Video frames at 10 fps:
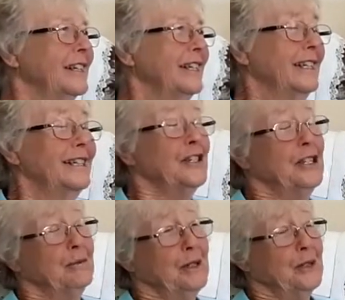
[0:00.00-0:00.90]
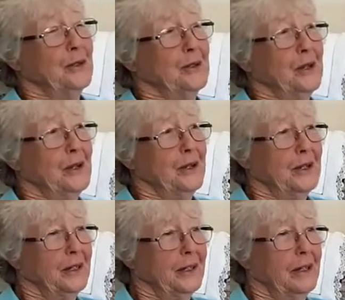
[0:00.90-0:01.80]
Last year we took
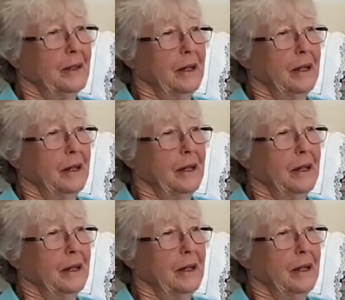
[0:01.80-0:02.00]
on